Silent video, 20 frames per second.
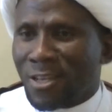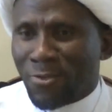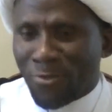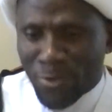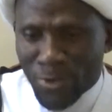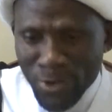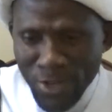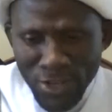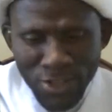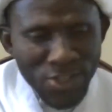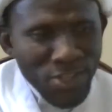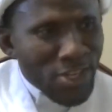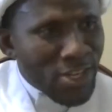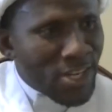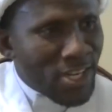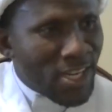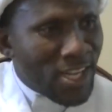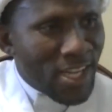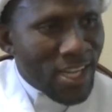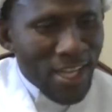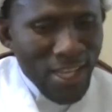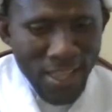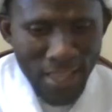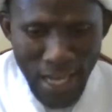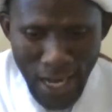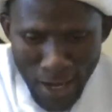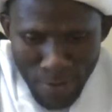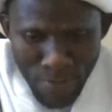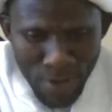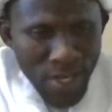The food is there,
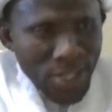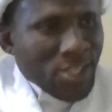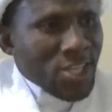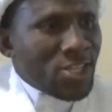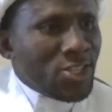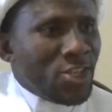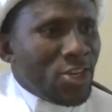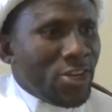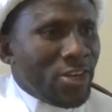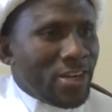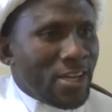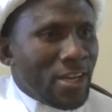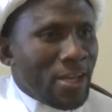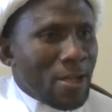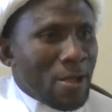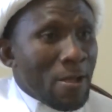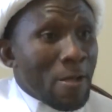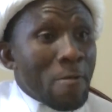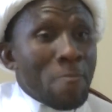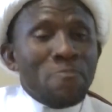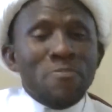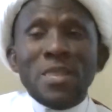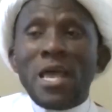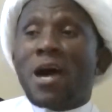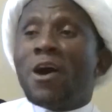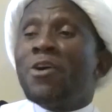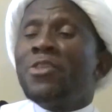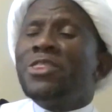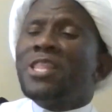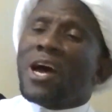the ability is there.
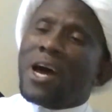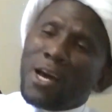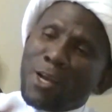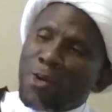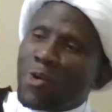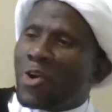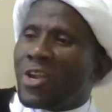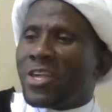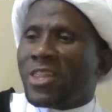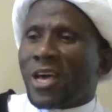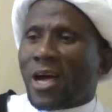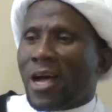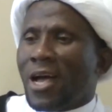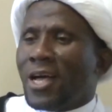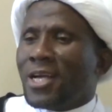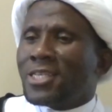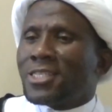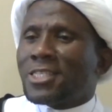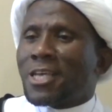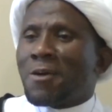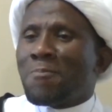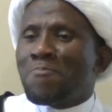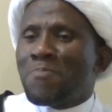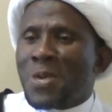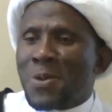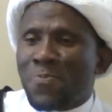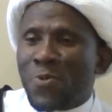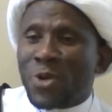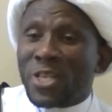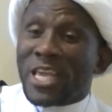Now, not only that, some
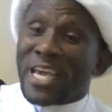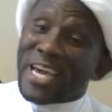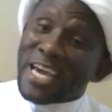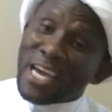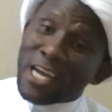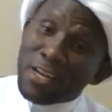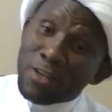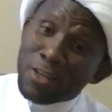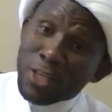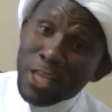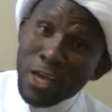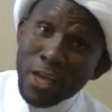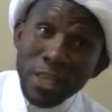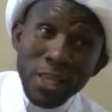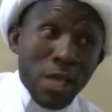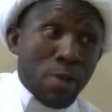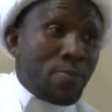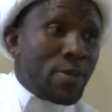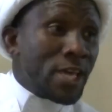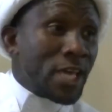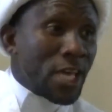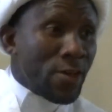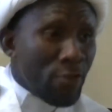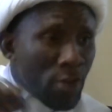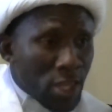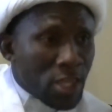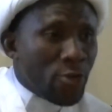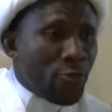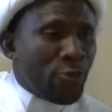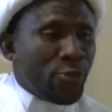people they get it, they, they've been
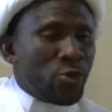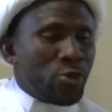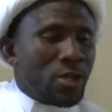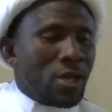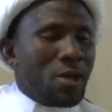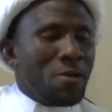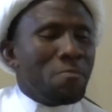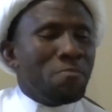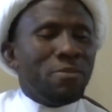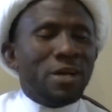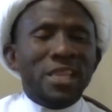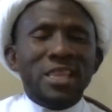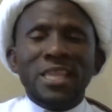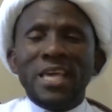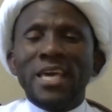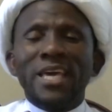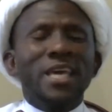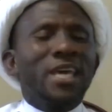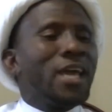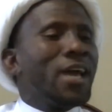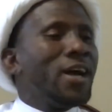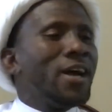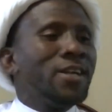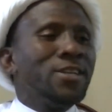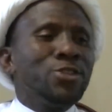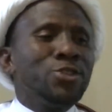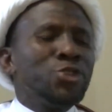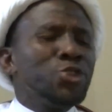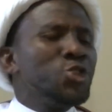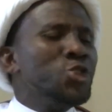given the food, but they
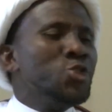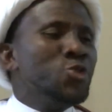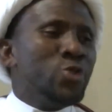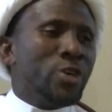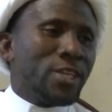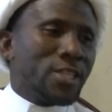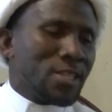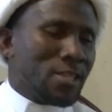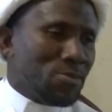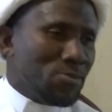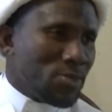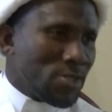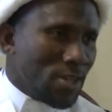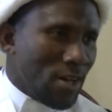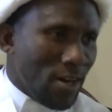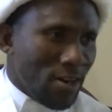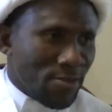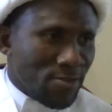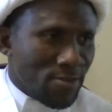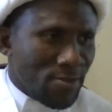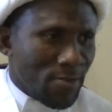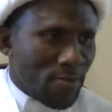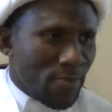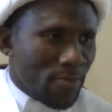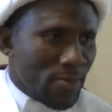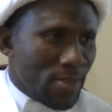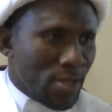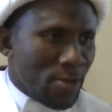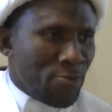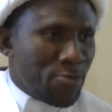can't chew it themselves.
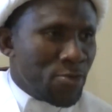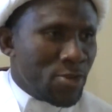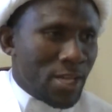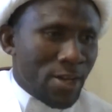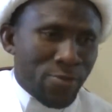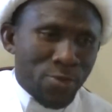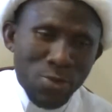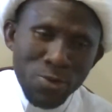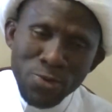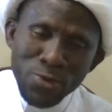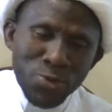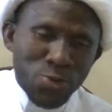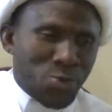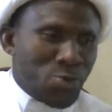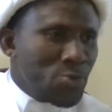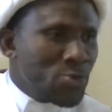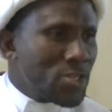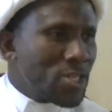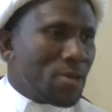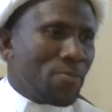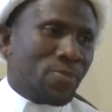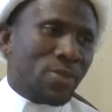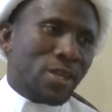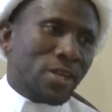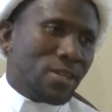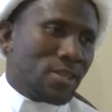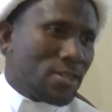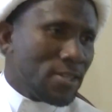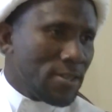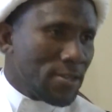The food have to go through something.
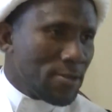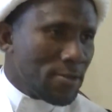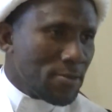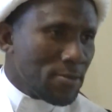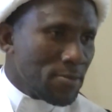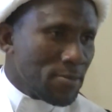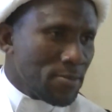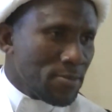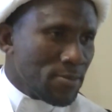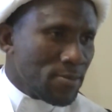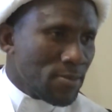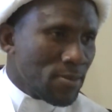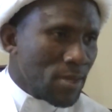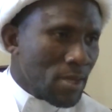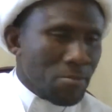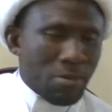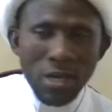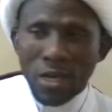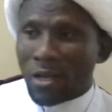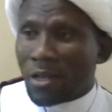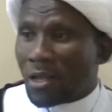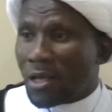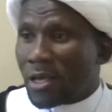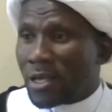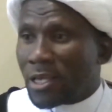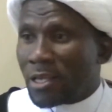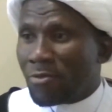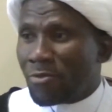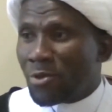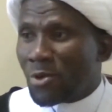But Allah
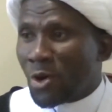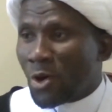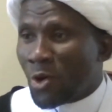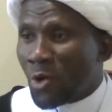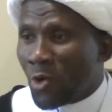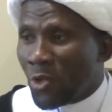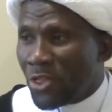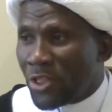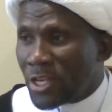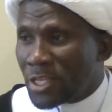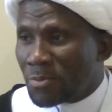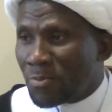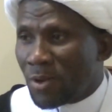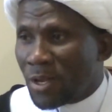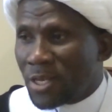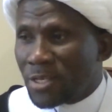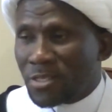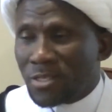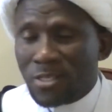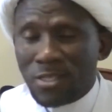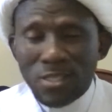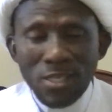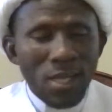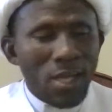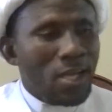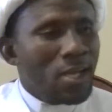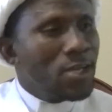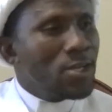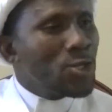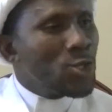gave you all these blessings.
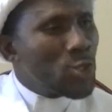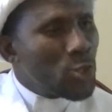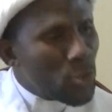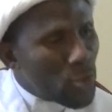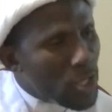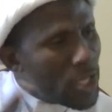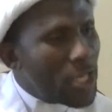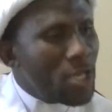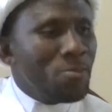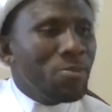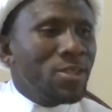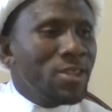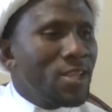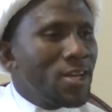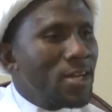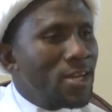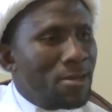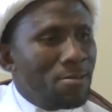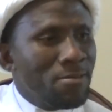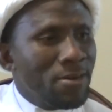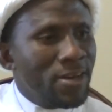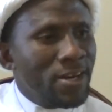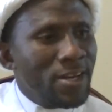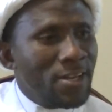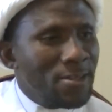Shouldn't you be thankful?